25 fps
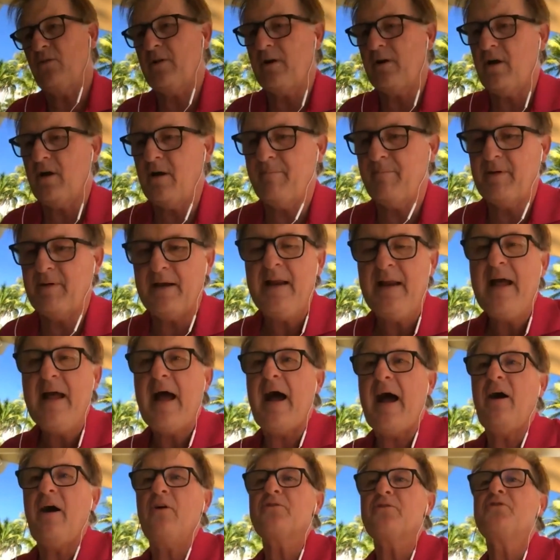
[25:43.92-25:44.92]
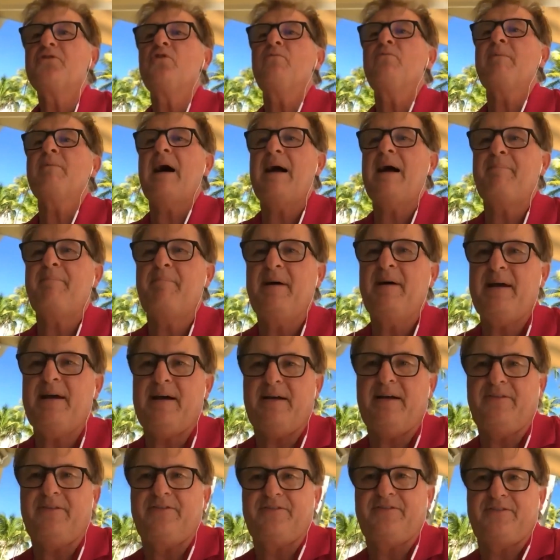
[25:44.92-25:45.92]
on, but I'll do my
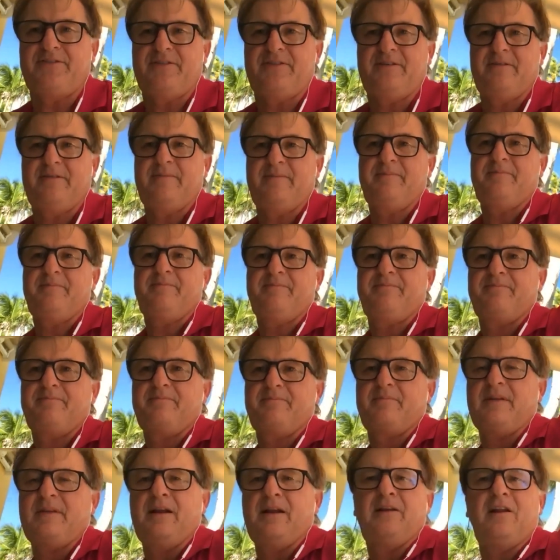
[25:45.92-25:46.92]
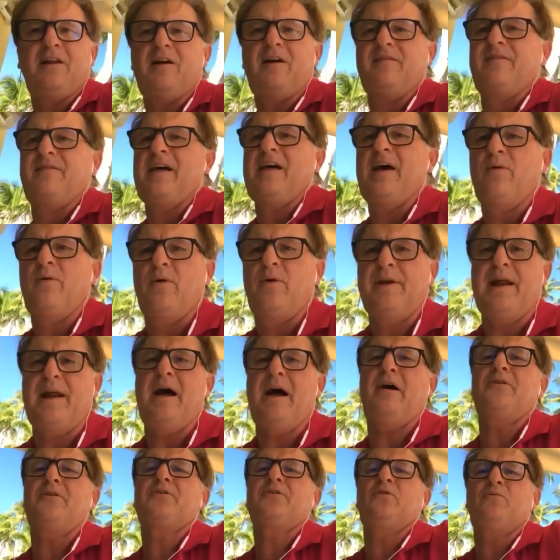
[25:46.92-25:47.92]
best. I love that one.
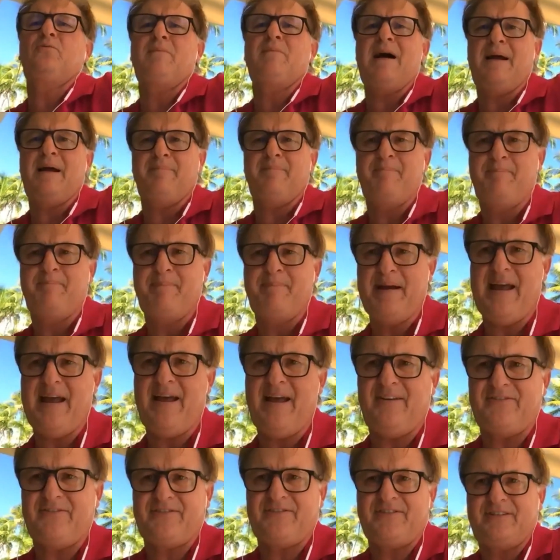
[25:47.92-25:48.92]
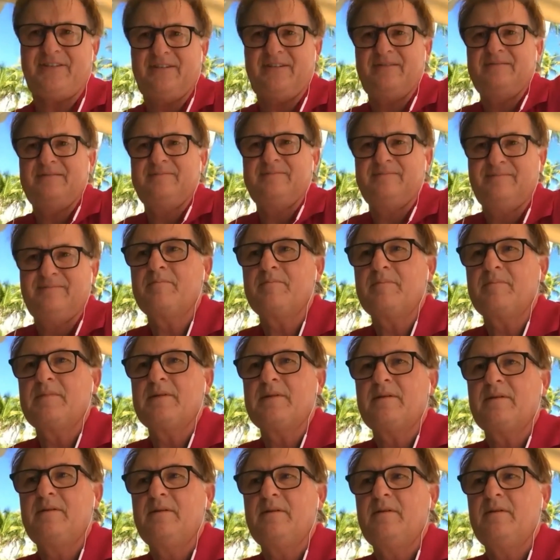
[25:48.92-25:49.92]
I'll do my best.
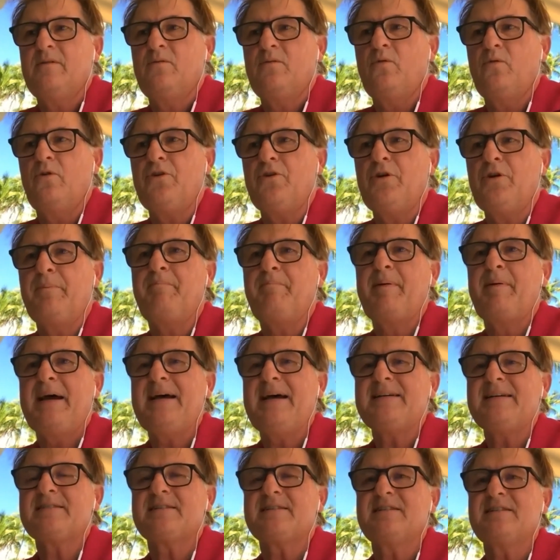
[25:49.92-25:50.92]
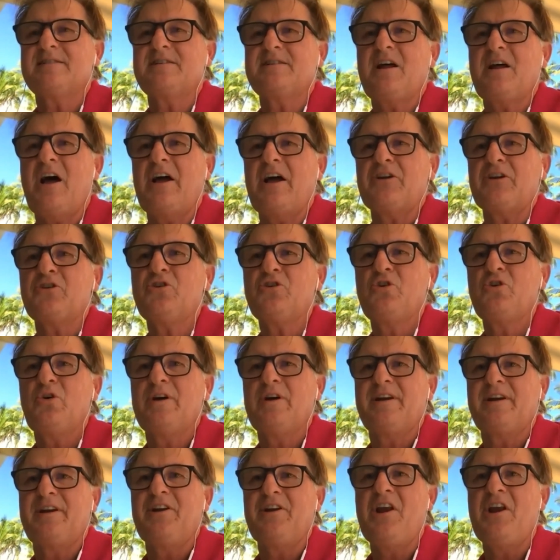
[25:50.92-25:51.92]
Well, your best is not
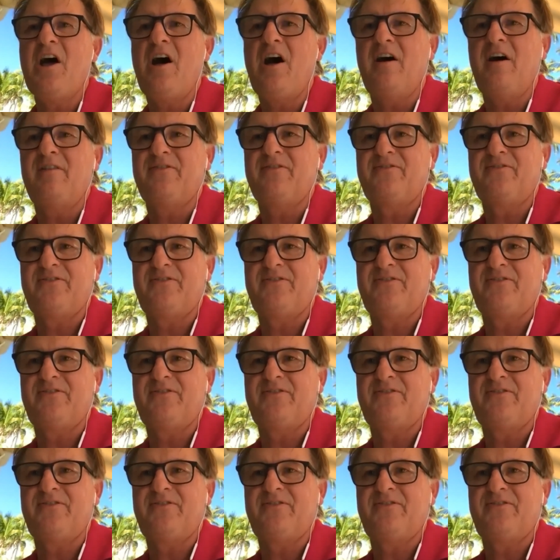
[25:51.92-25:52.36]
good enough